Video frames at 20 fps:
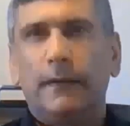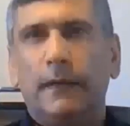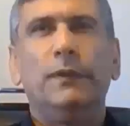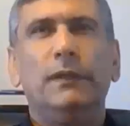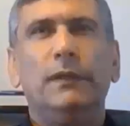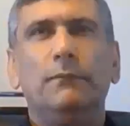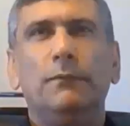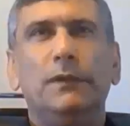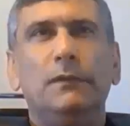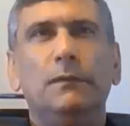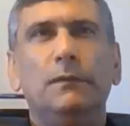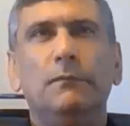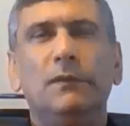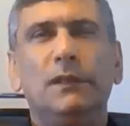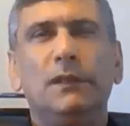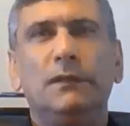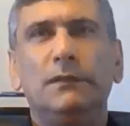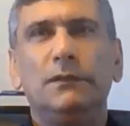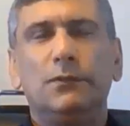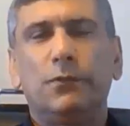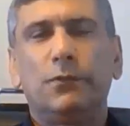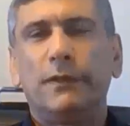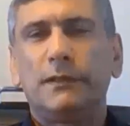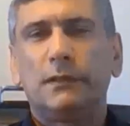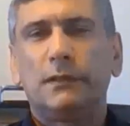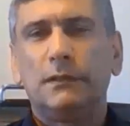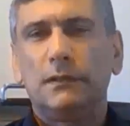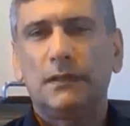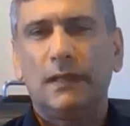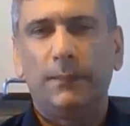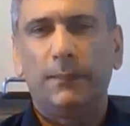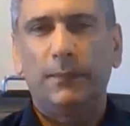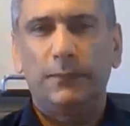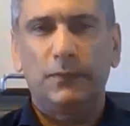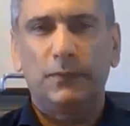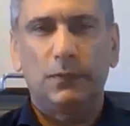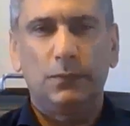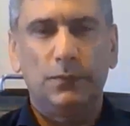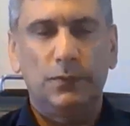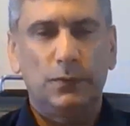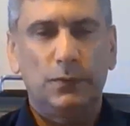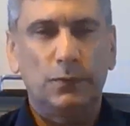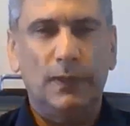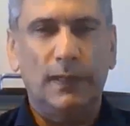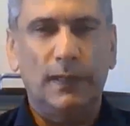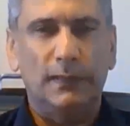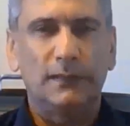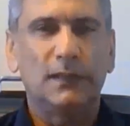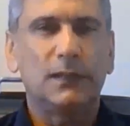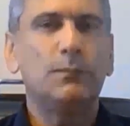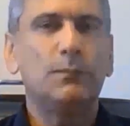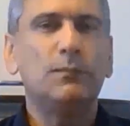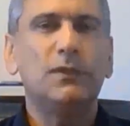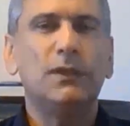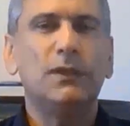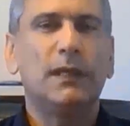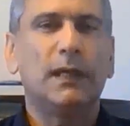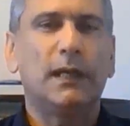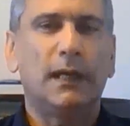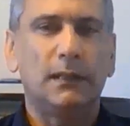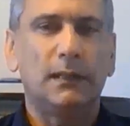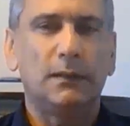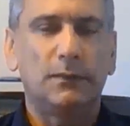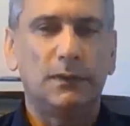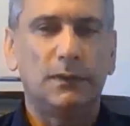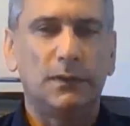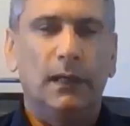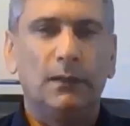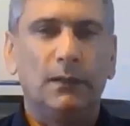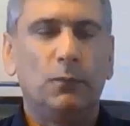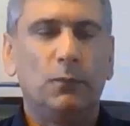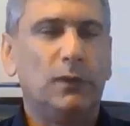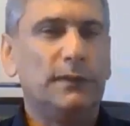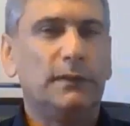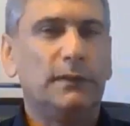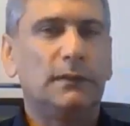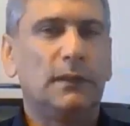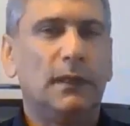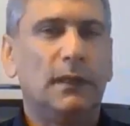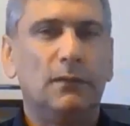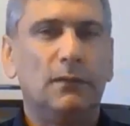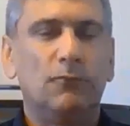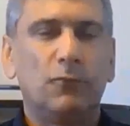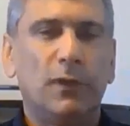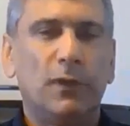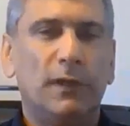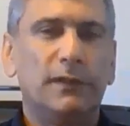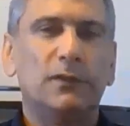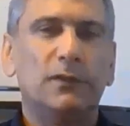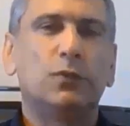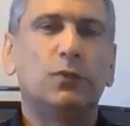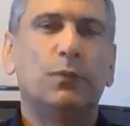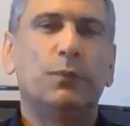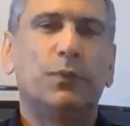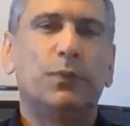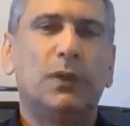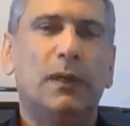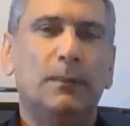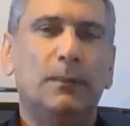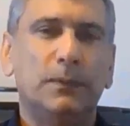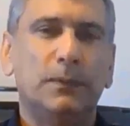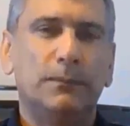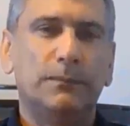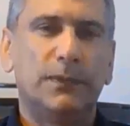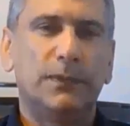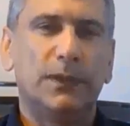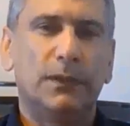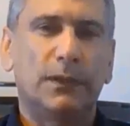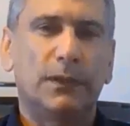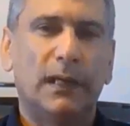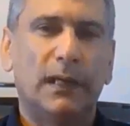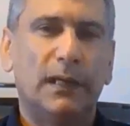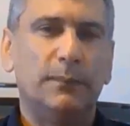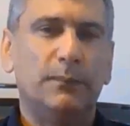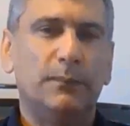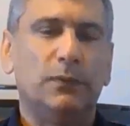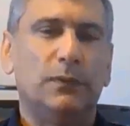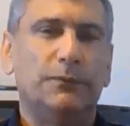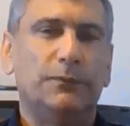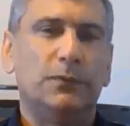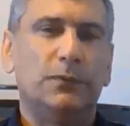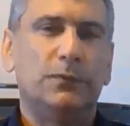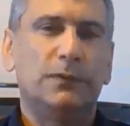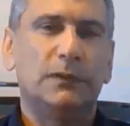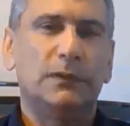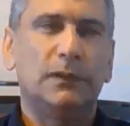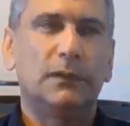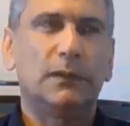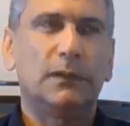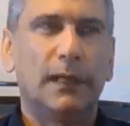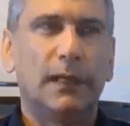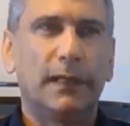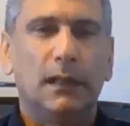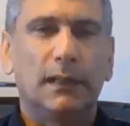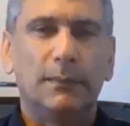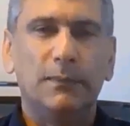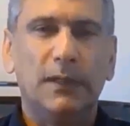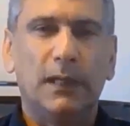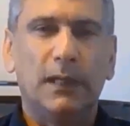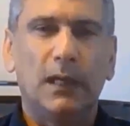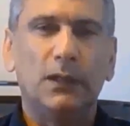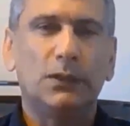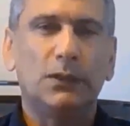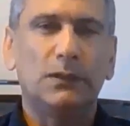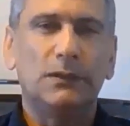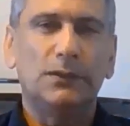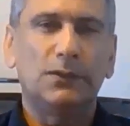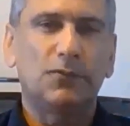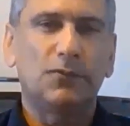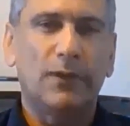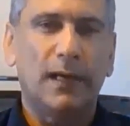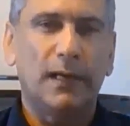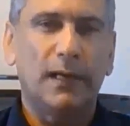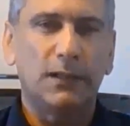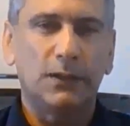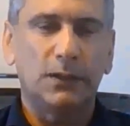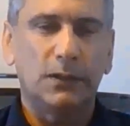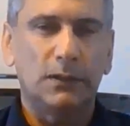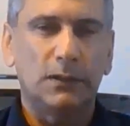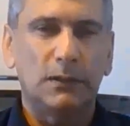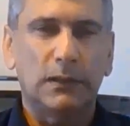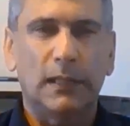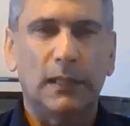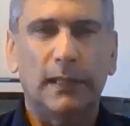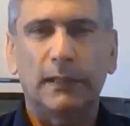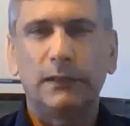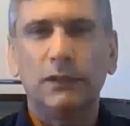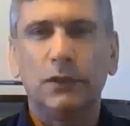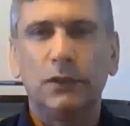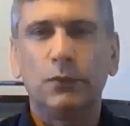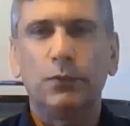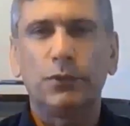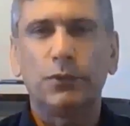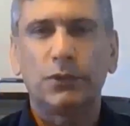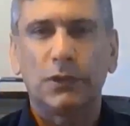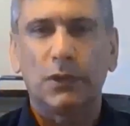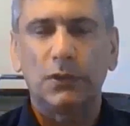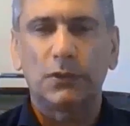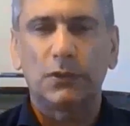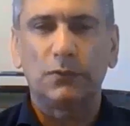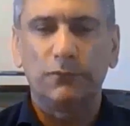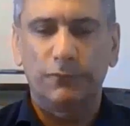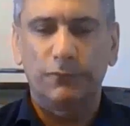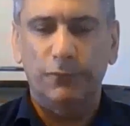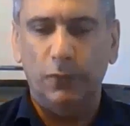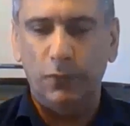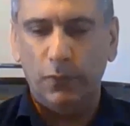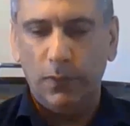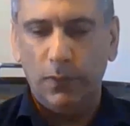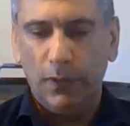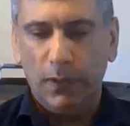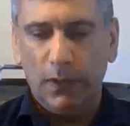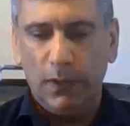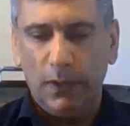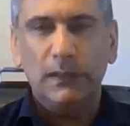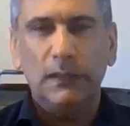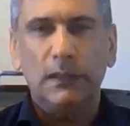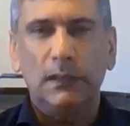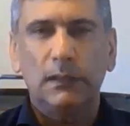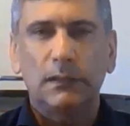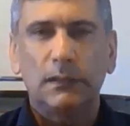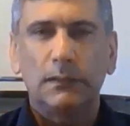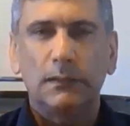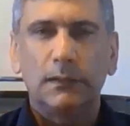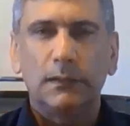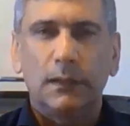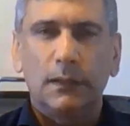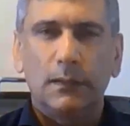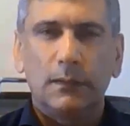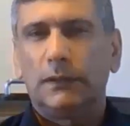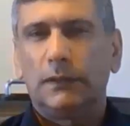We are interested in the type of students who can communicate, and once they run into a problem, they are capable of using communication strategies like negotiation for meaning